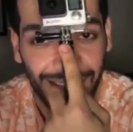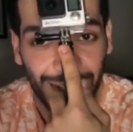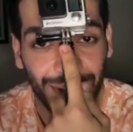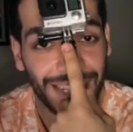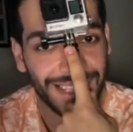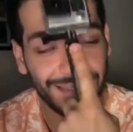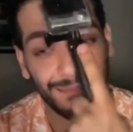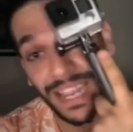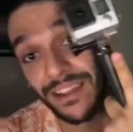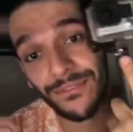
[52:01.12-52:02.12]
So it's
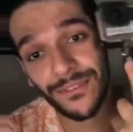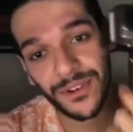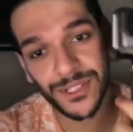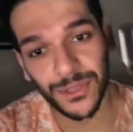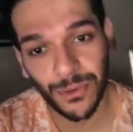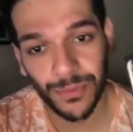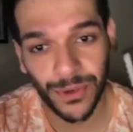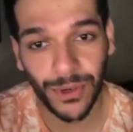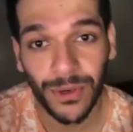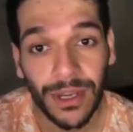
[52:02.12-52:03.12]
my first
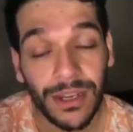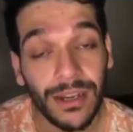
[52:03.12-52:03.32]
GoPro.